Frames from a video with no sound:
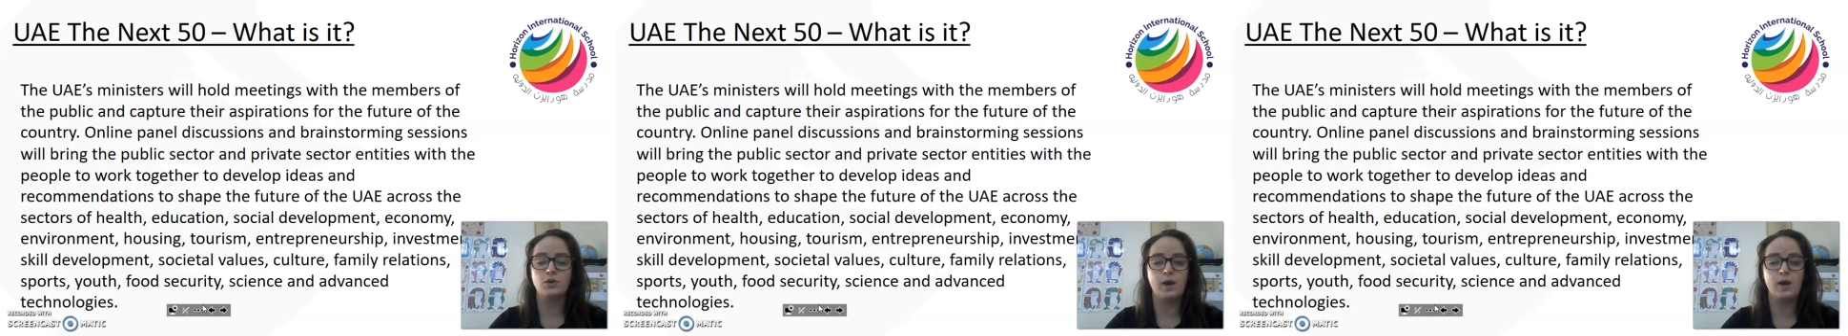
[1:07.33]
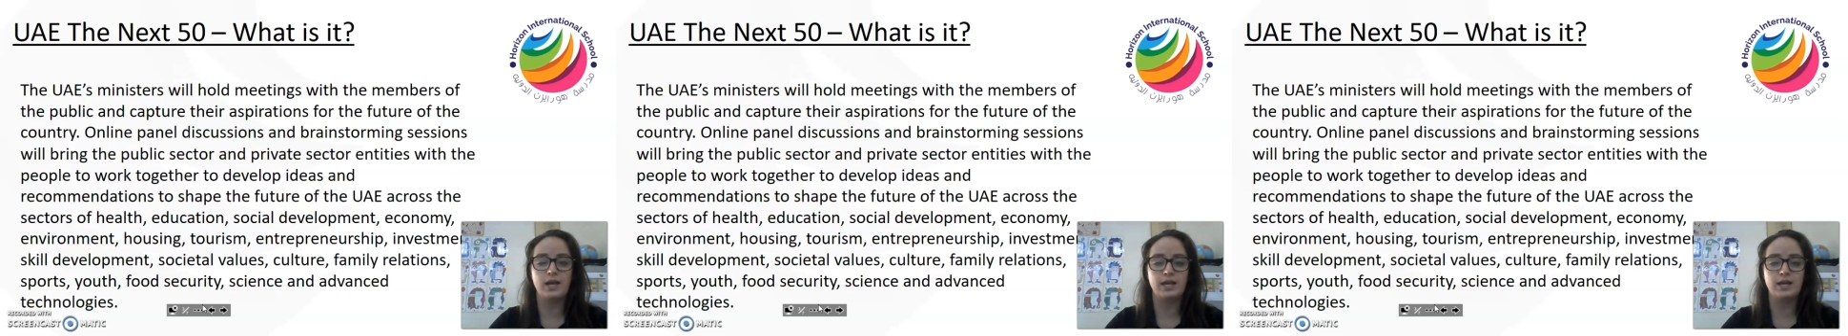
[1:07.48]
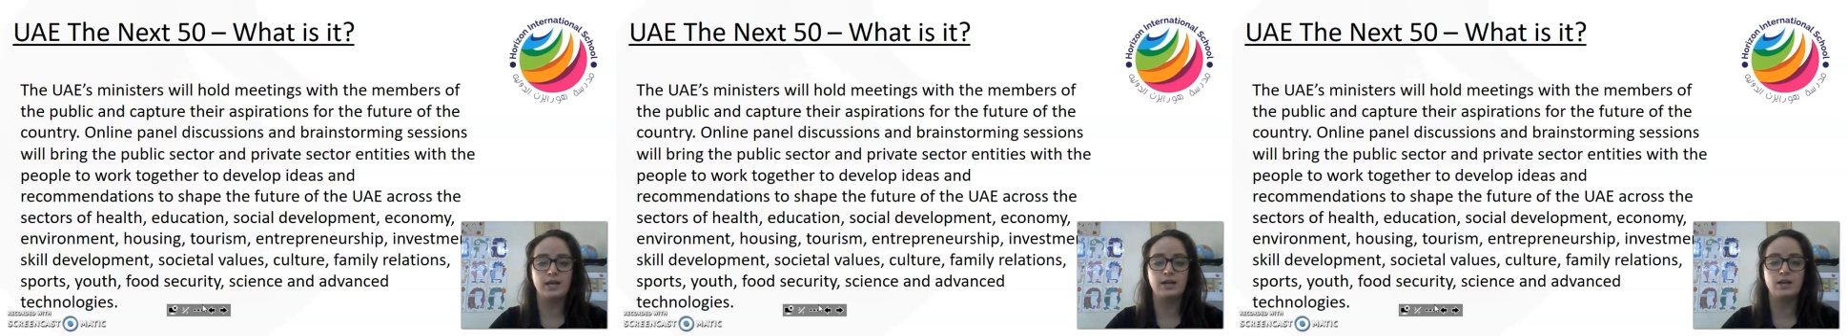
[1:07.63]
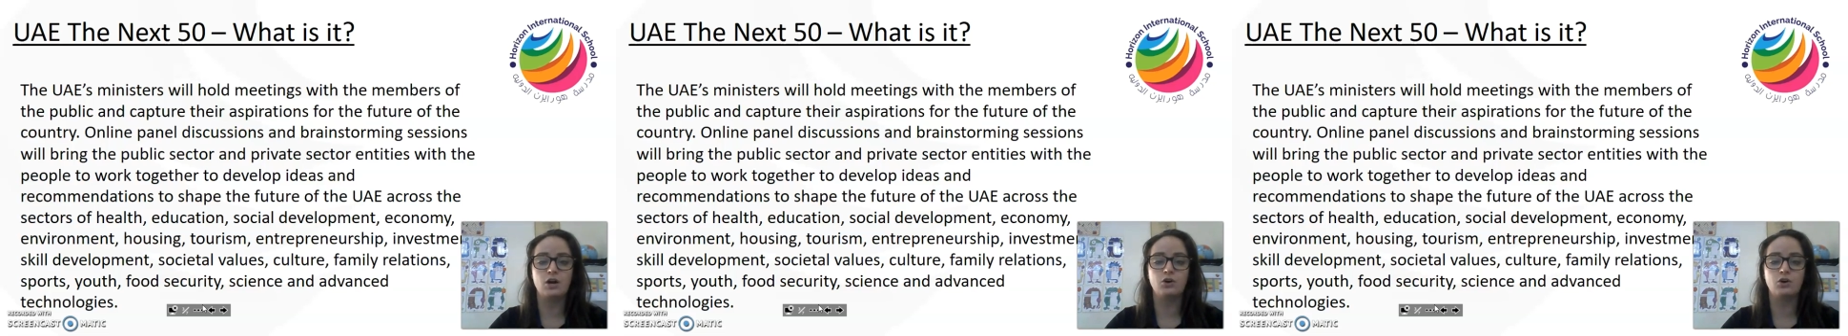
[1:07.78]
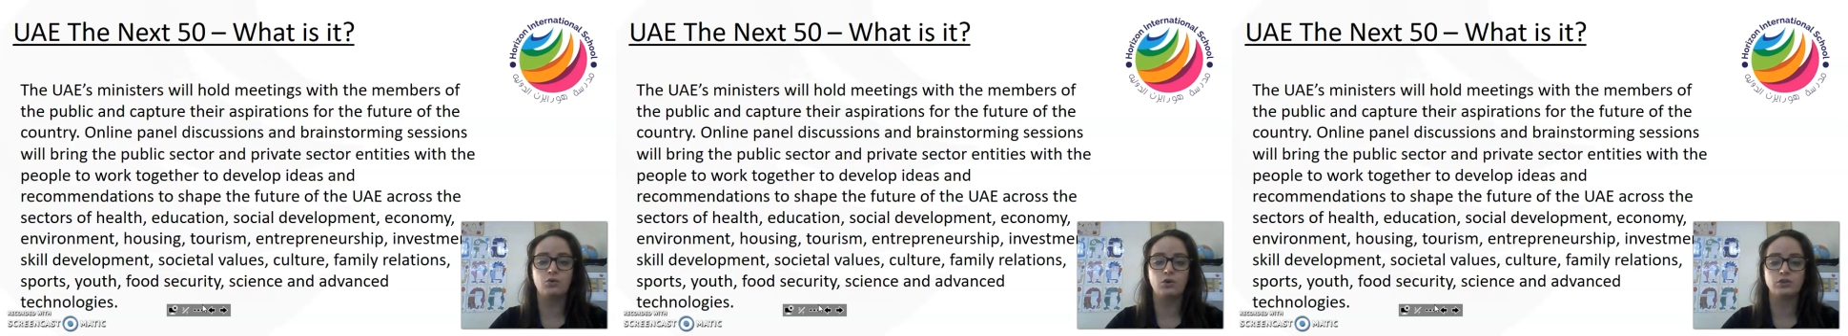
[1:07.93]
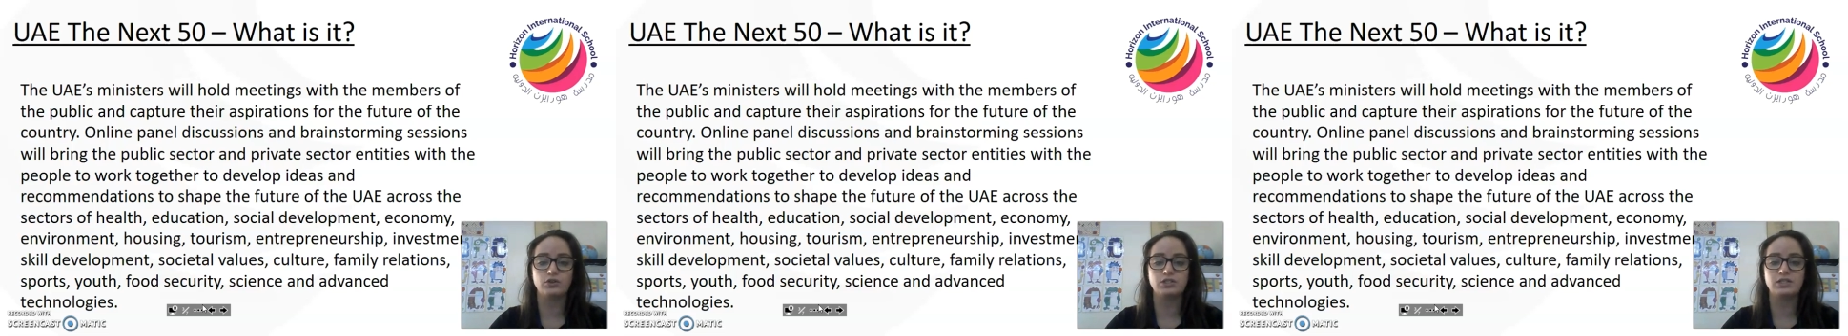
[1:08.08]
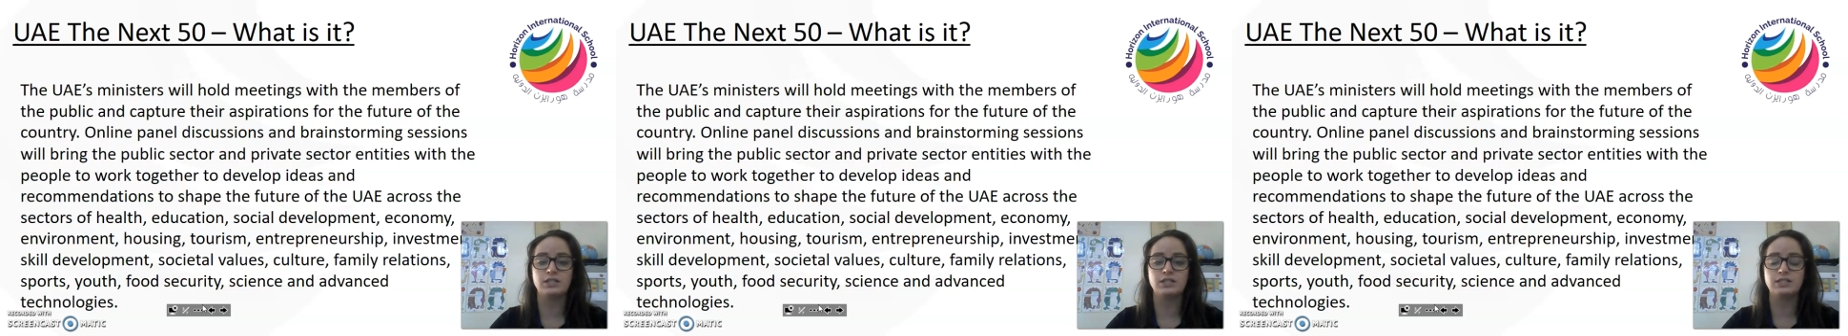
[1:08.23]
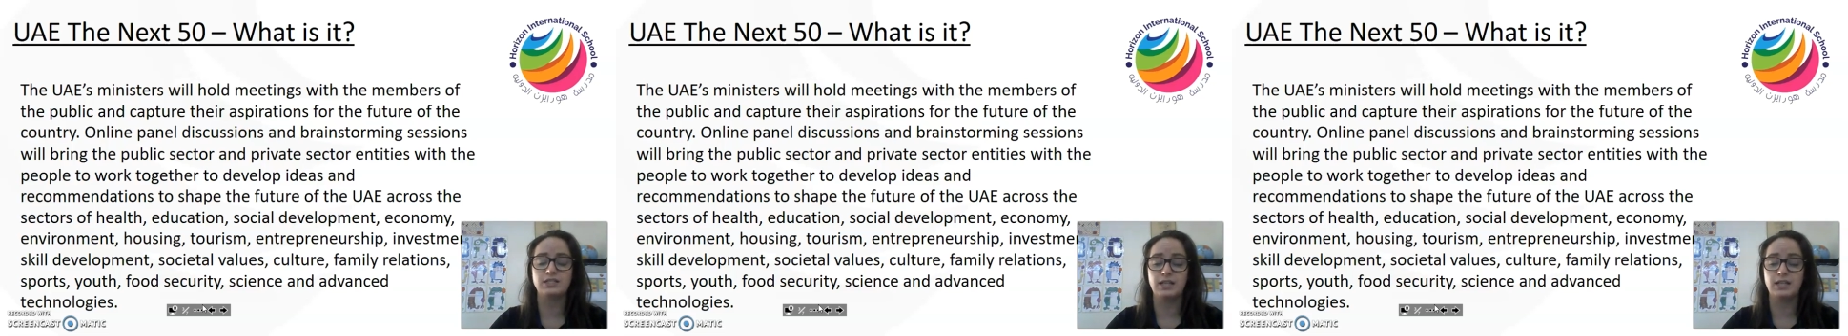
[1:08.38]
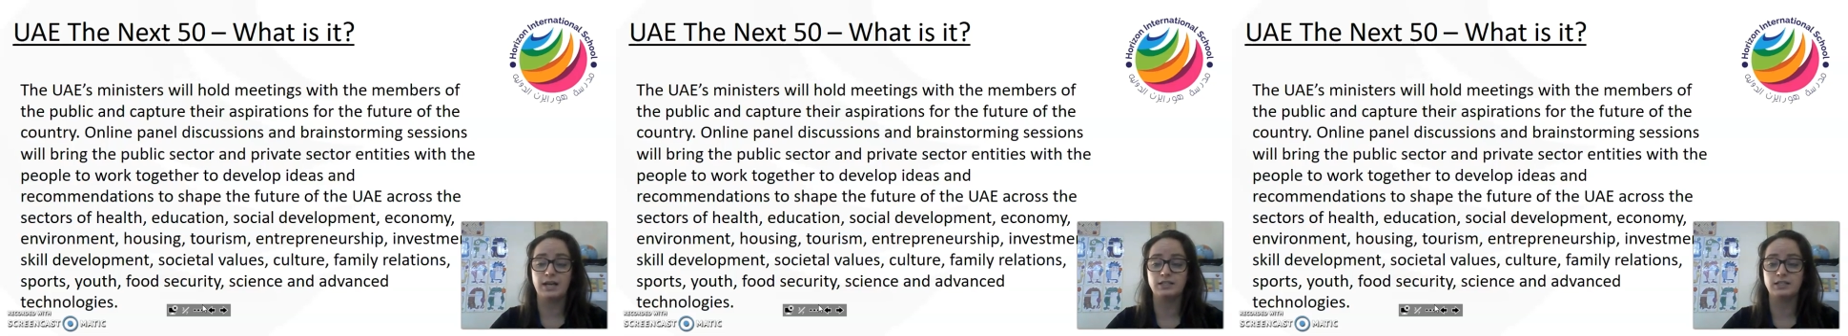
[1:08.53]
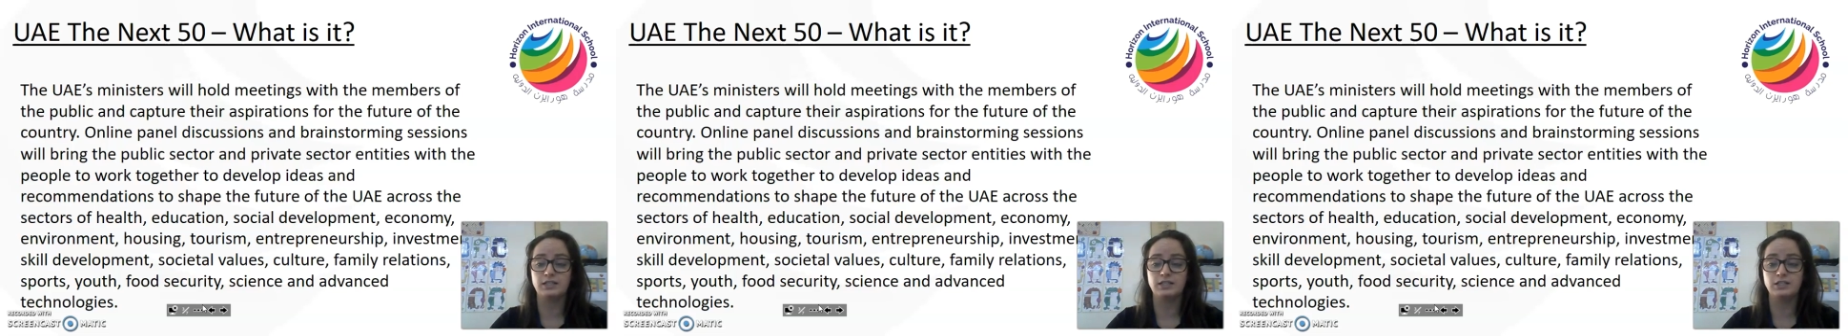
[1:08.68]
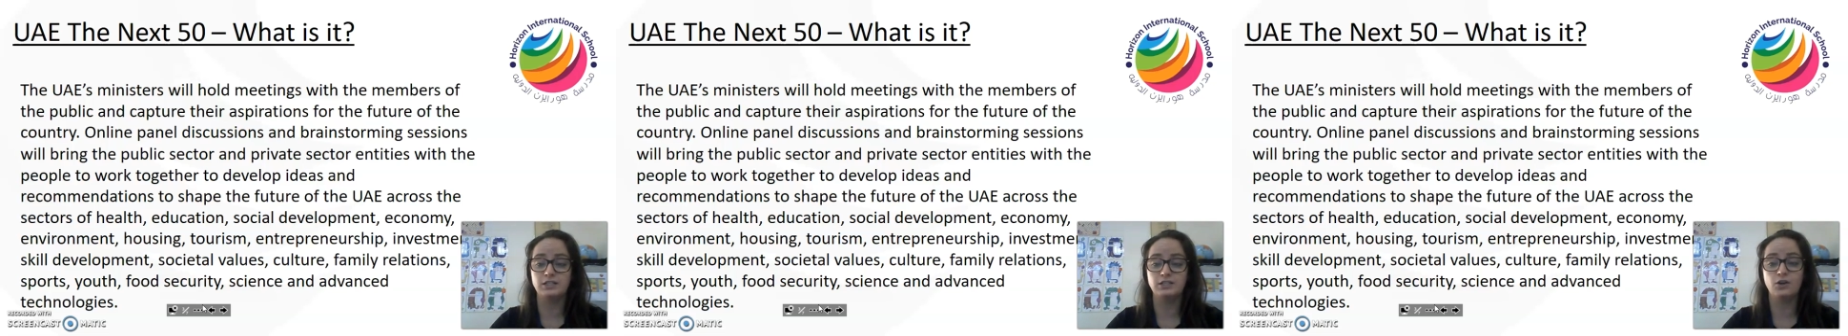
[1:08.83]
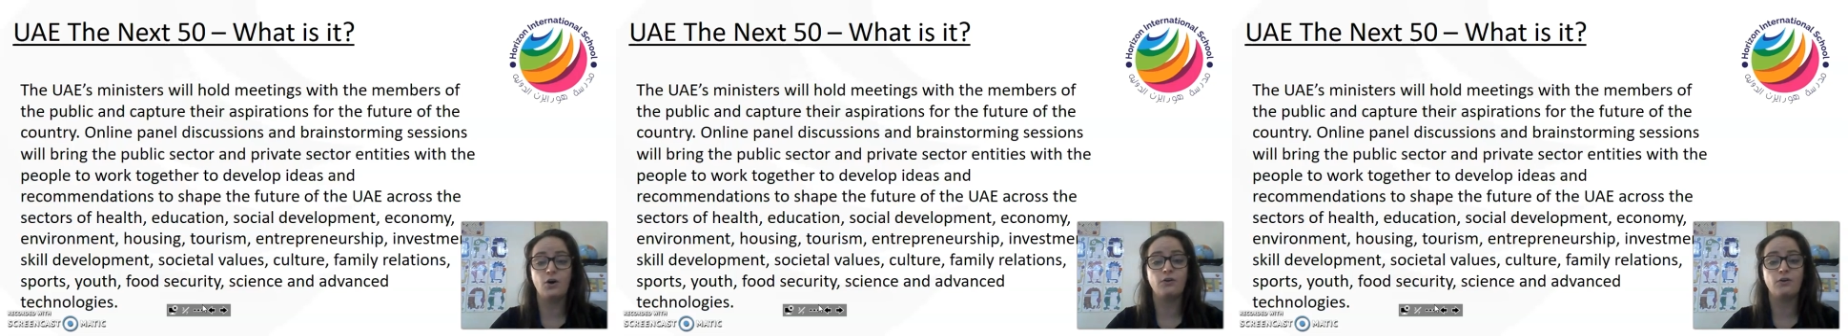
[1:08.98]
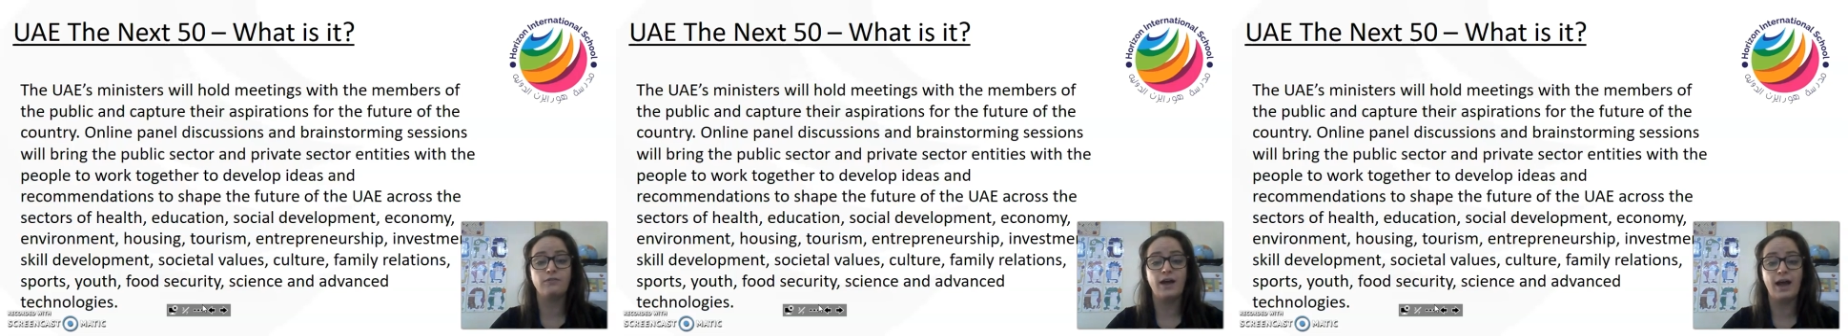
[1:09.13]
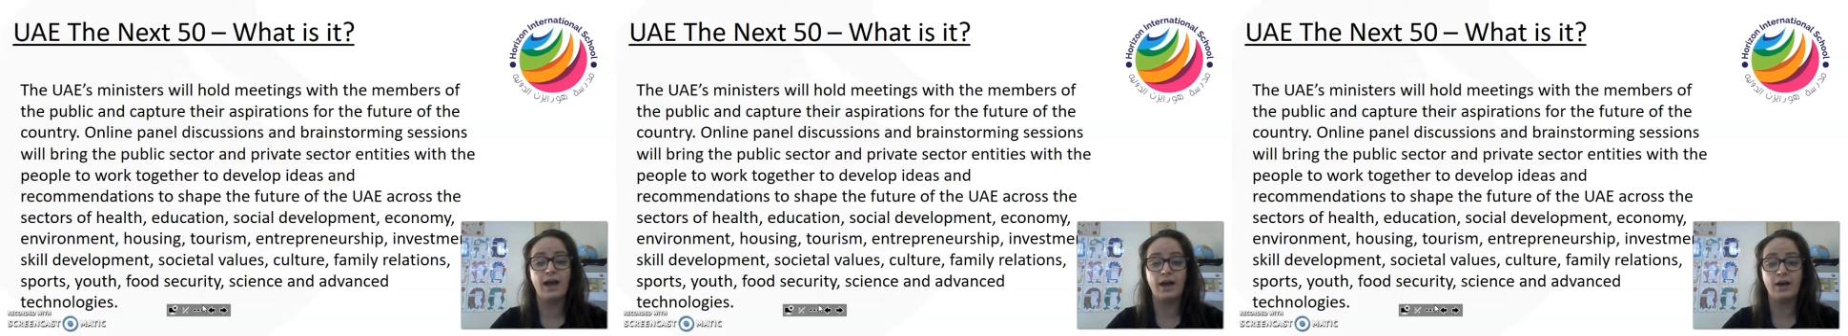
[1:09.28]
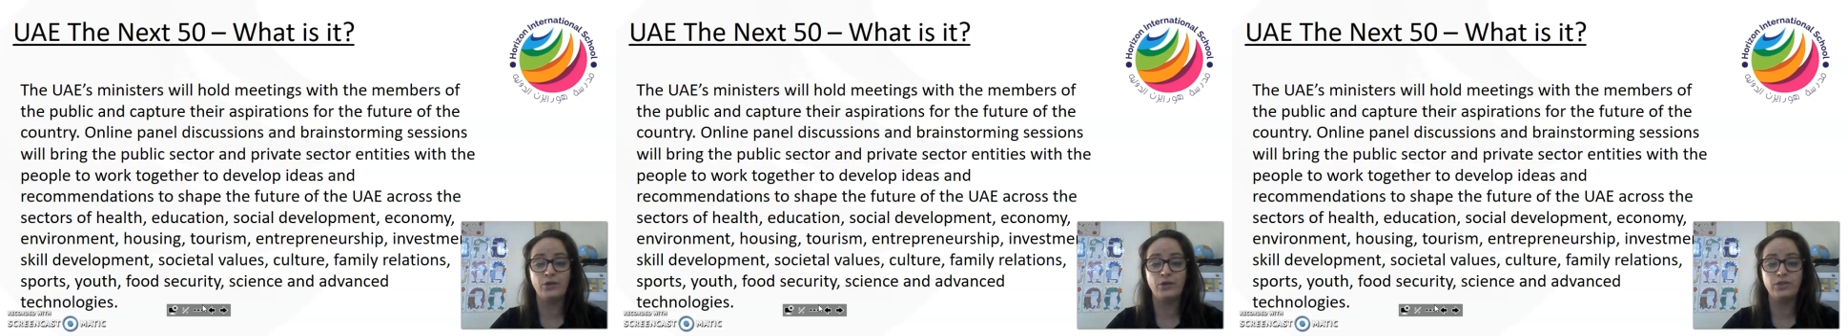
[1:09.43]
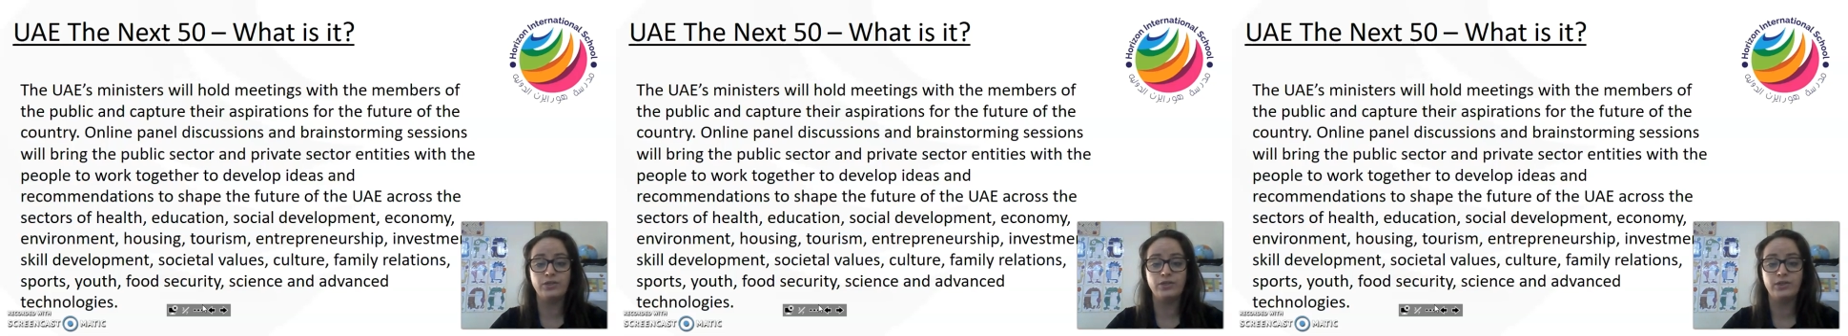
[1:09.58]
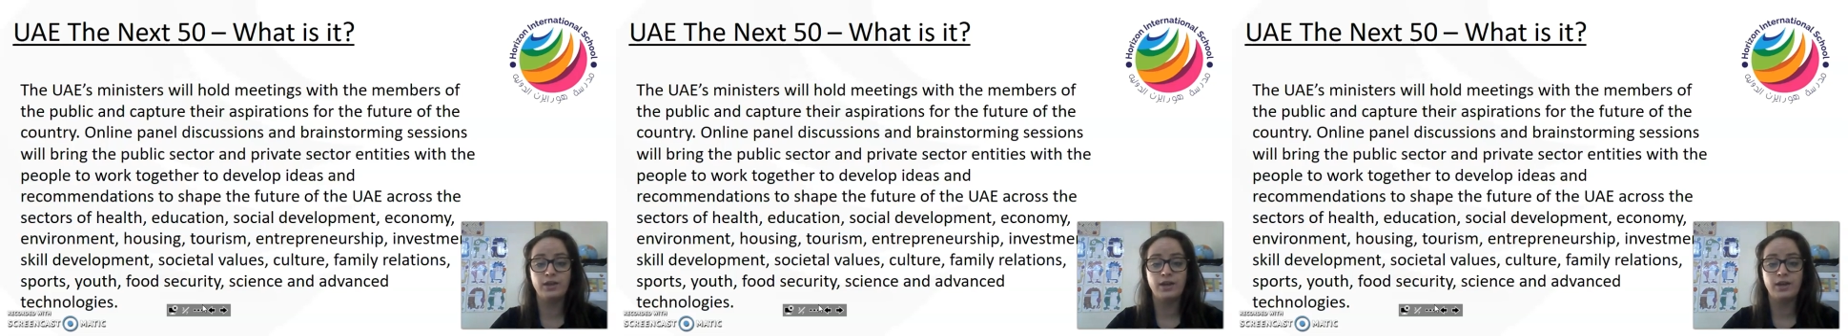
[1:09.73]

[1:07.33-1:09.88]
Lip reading: UAE across the sectors of health,